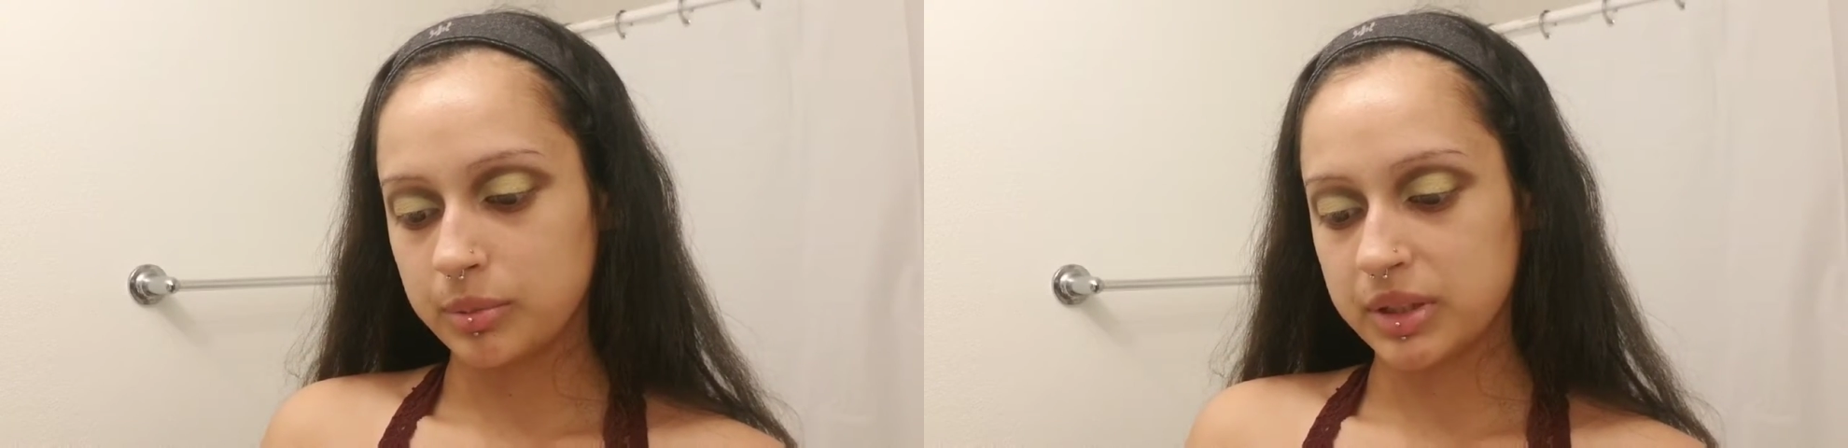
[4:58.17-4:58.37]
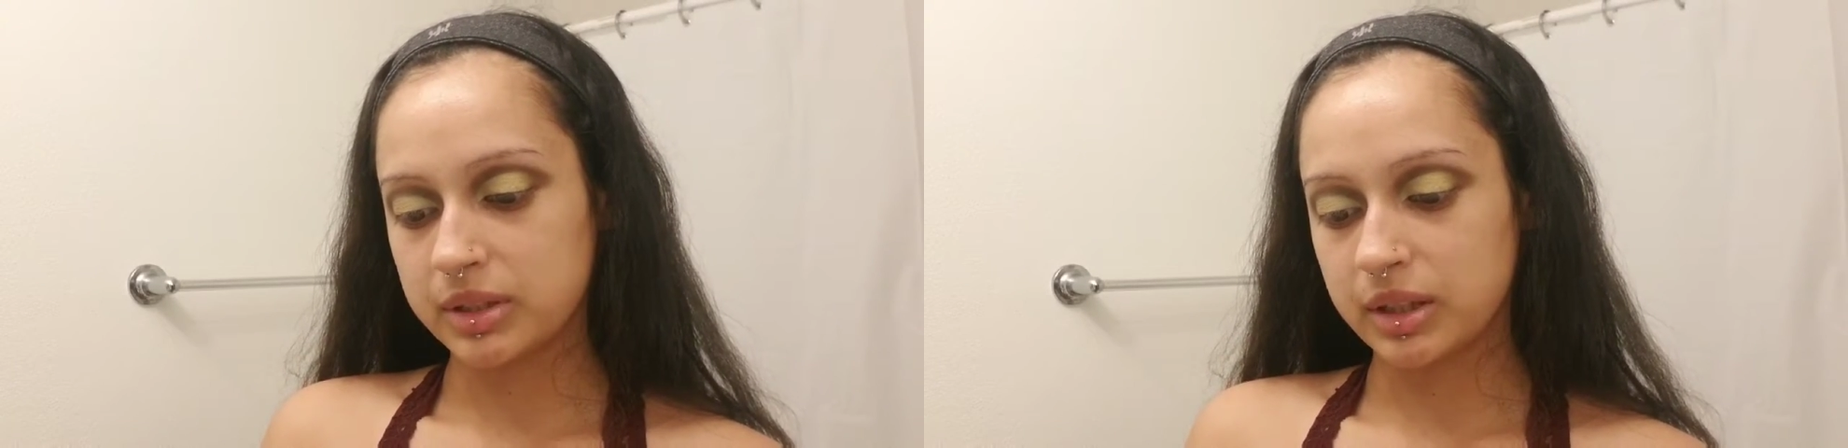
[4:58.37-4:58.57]

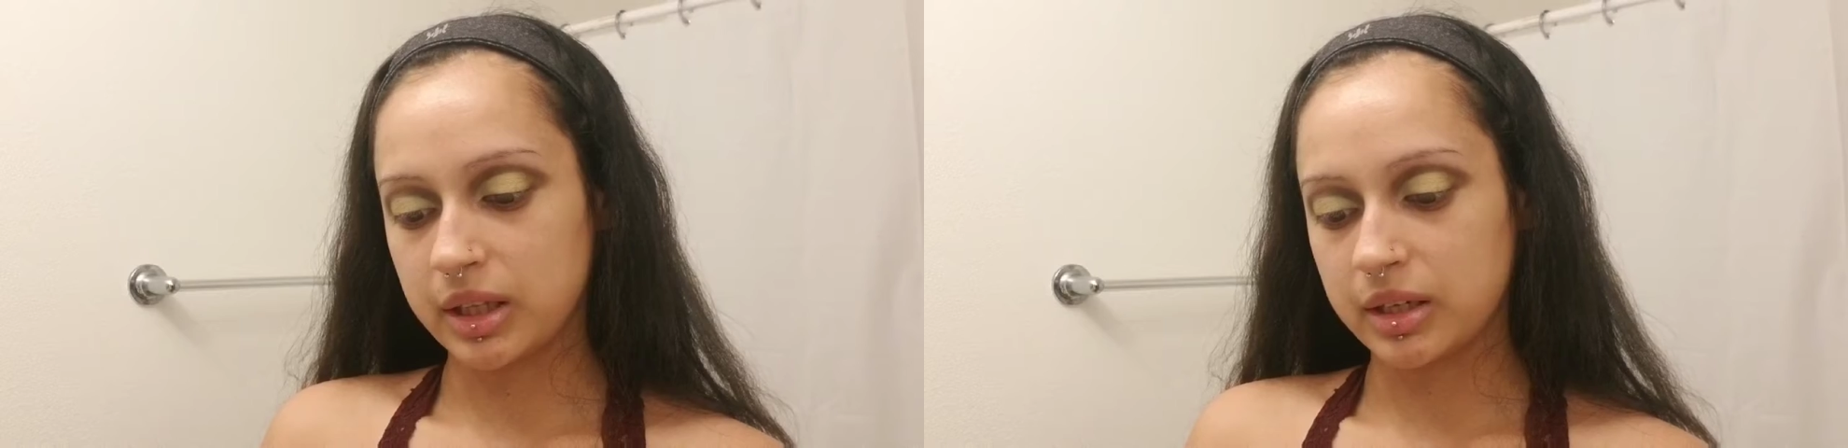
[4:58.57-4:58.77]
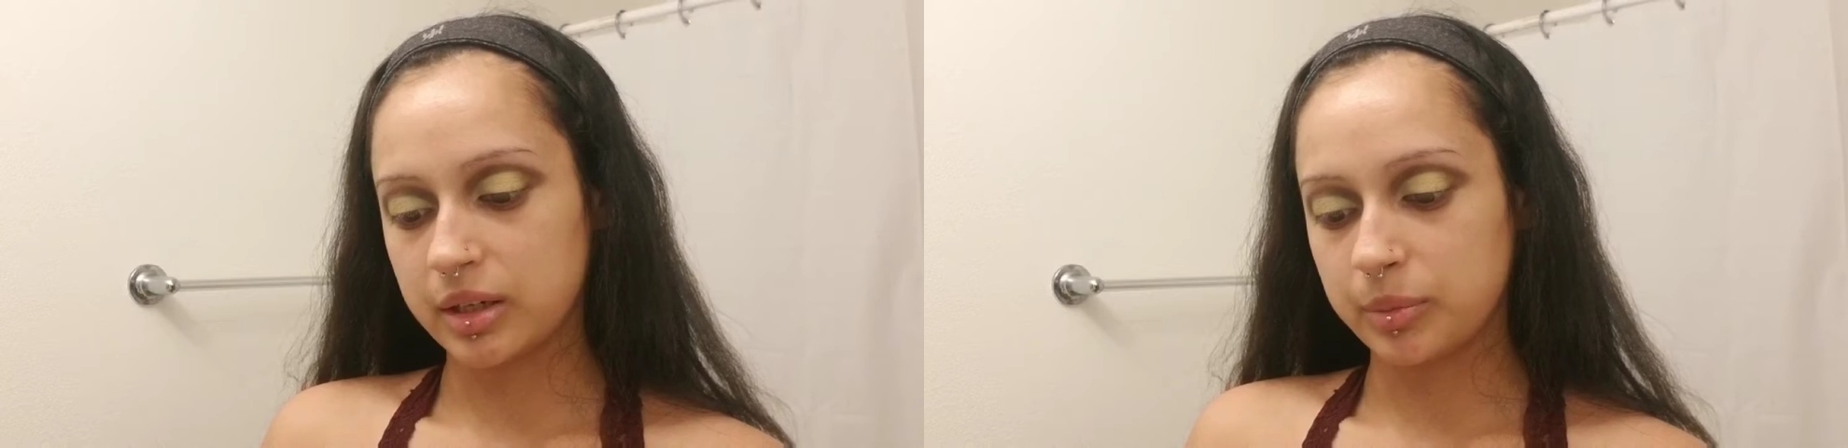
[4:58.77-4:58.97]
mixing
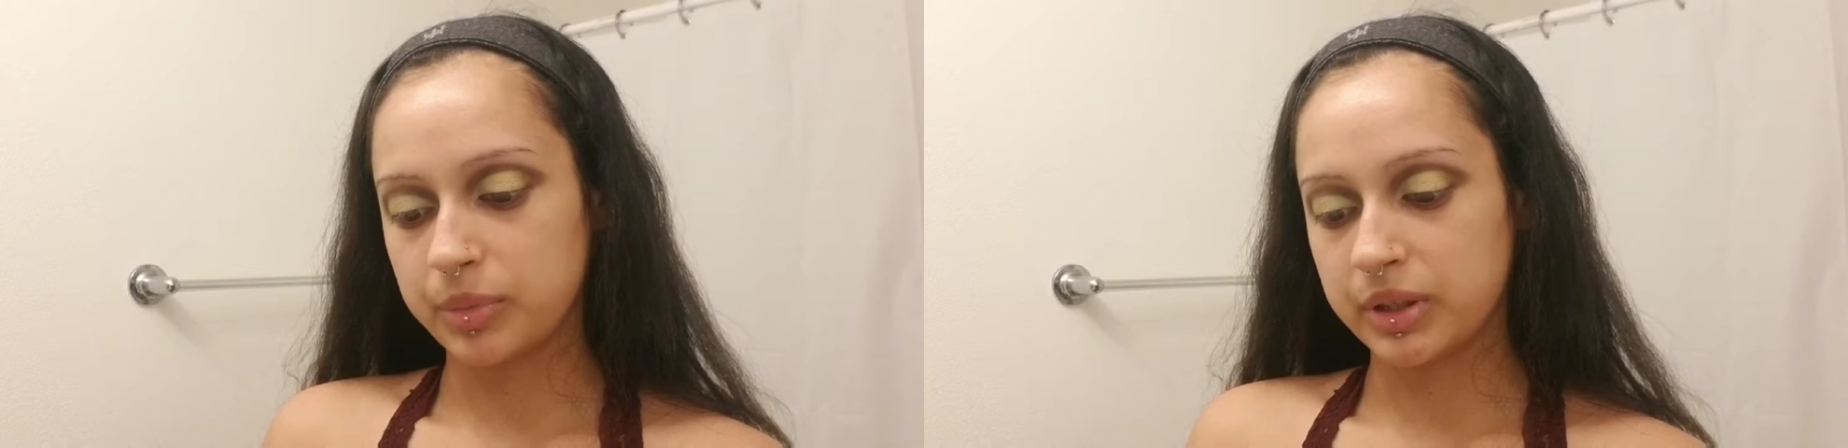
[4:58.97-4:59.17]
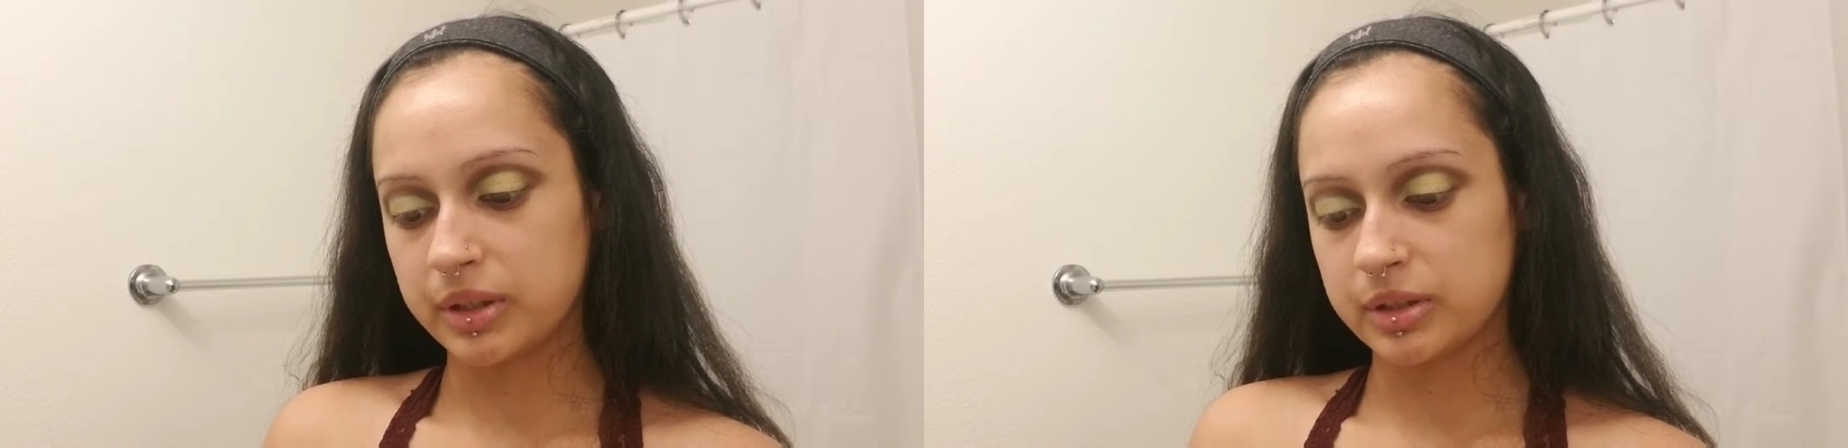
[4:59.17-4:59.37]
that
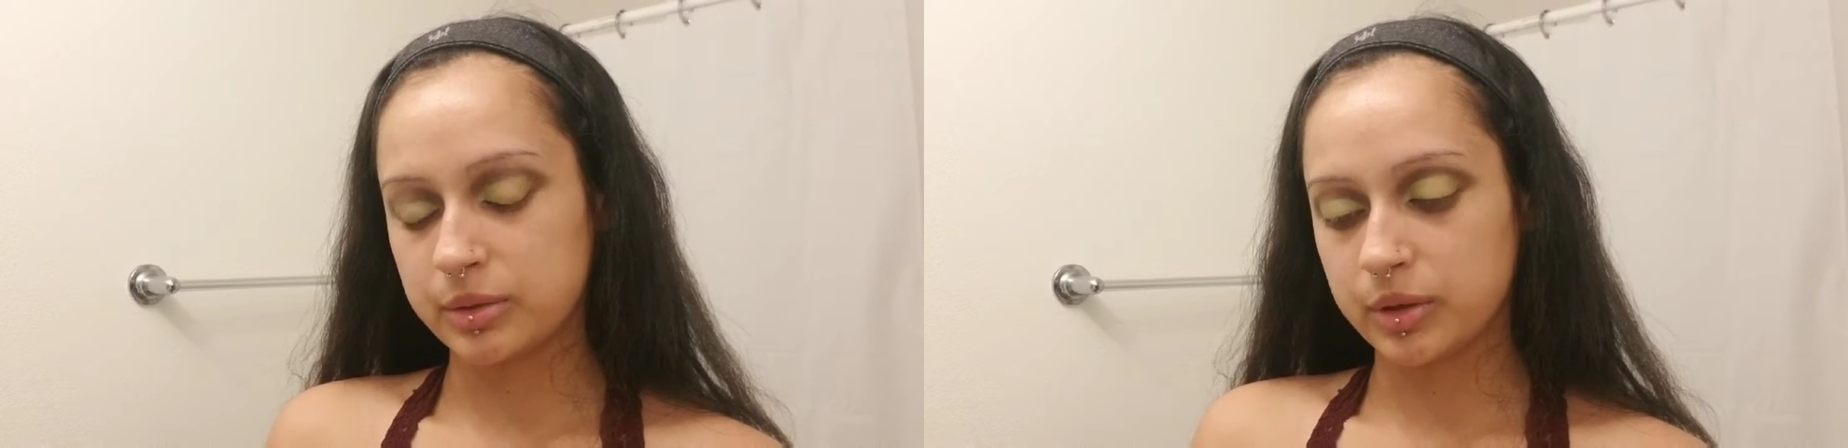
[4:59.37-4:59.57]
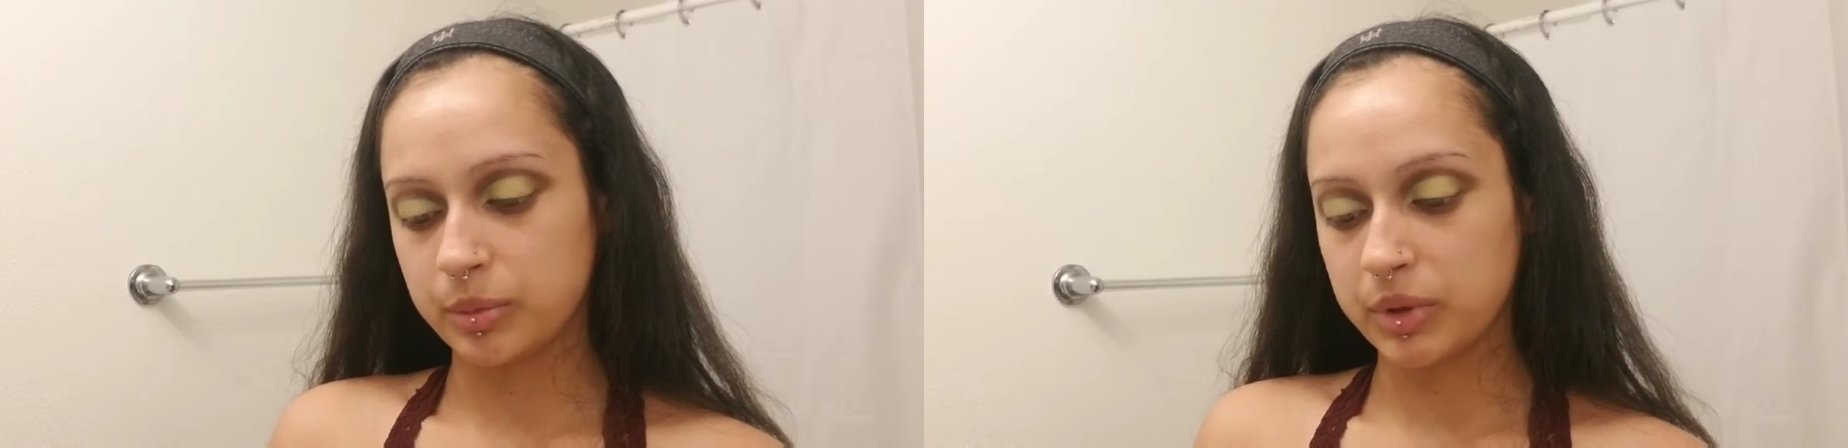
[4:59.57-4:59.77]
up, but
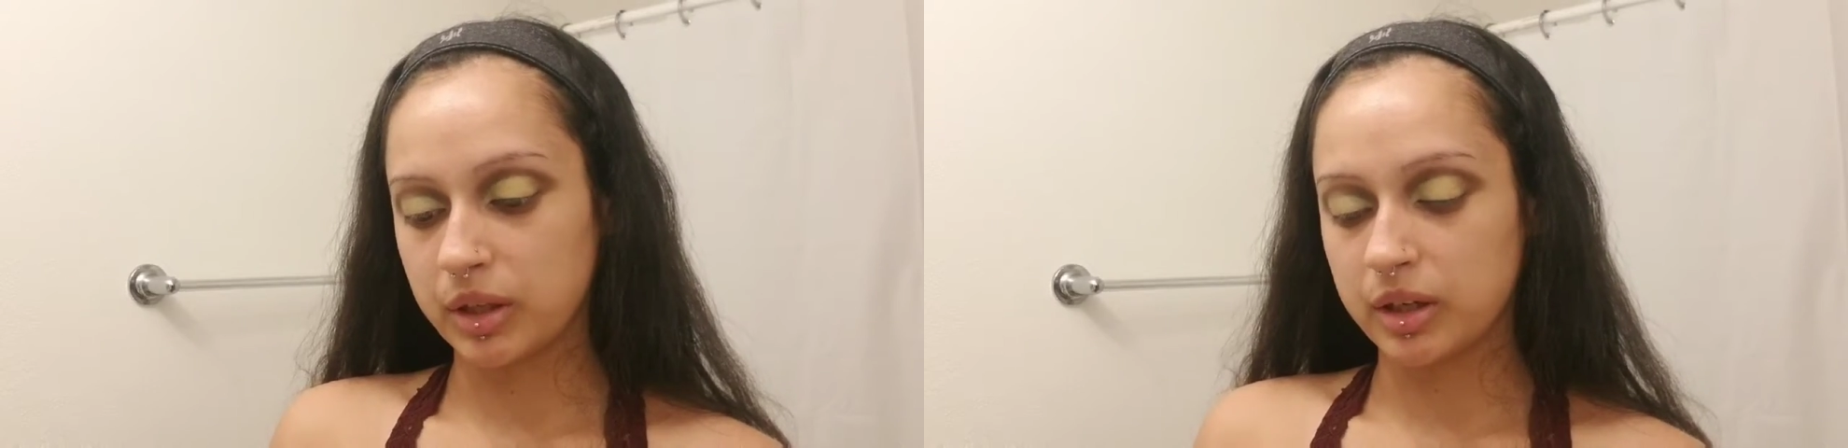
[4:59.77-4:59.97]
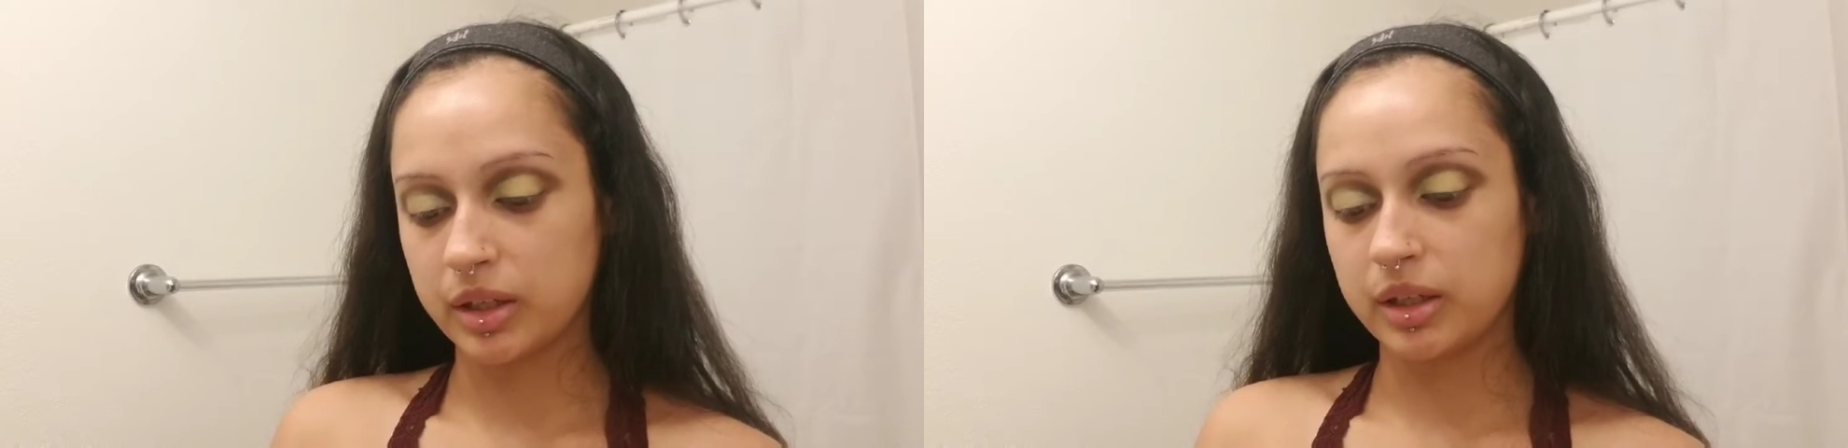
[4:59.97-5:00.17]
it's
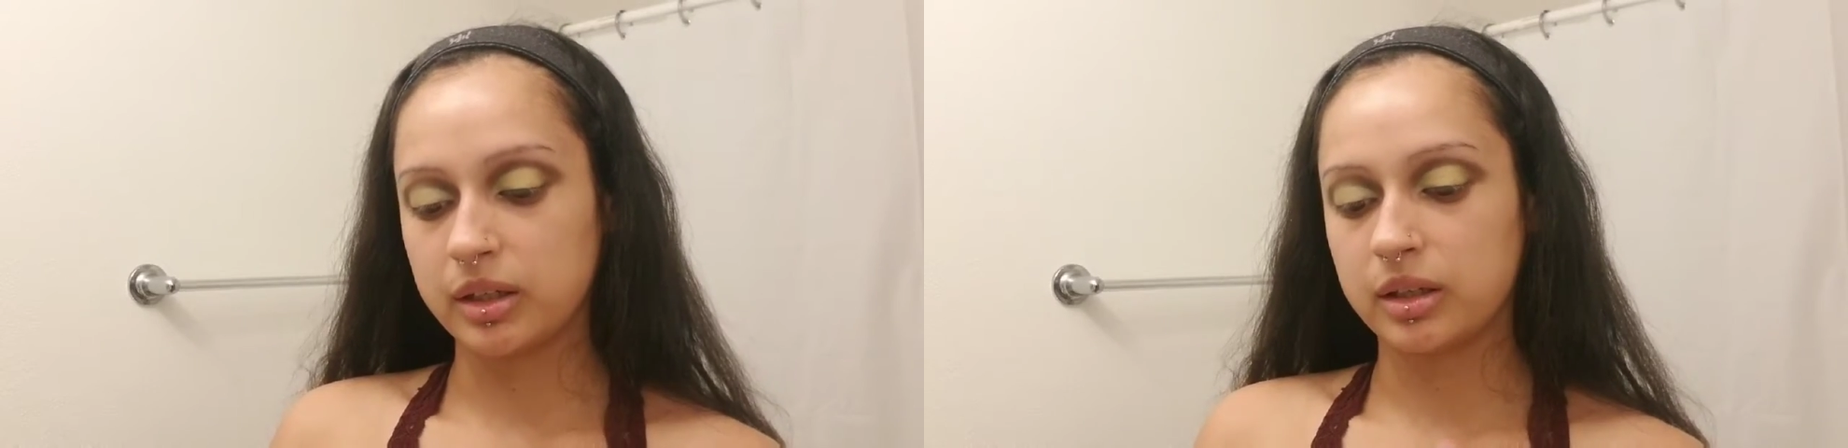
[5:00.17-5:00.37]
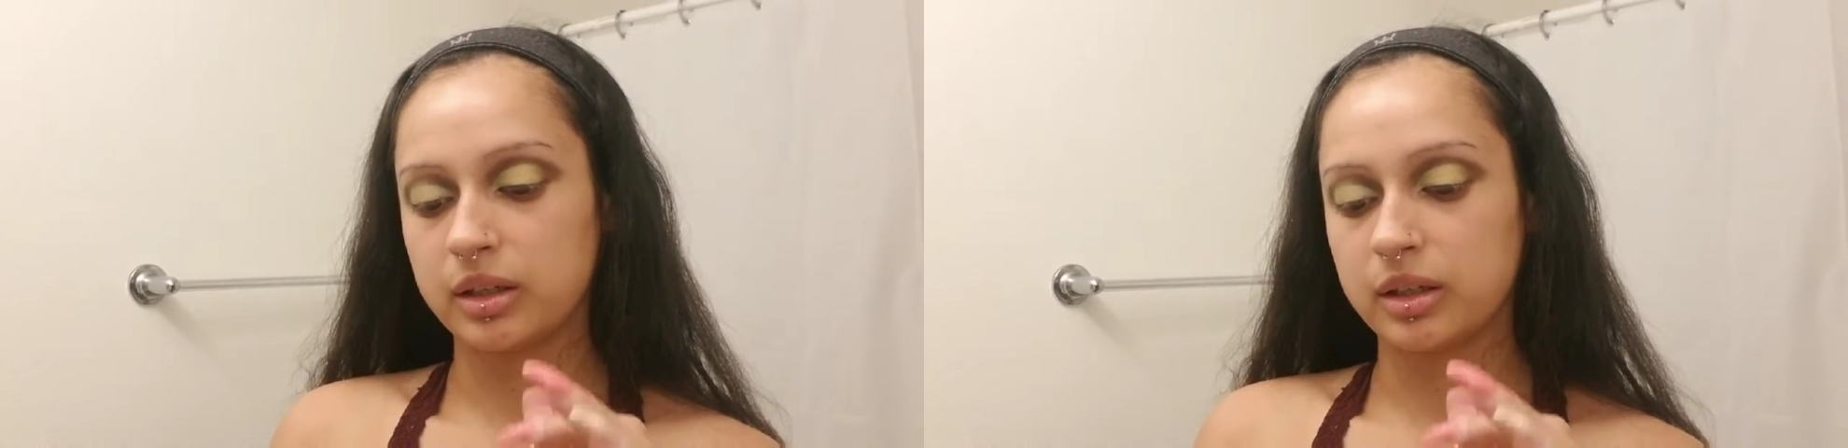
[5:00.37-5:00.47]
Milani,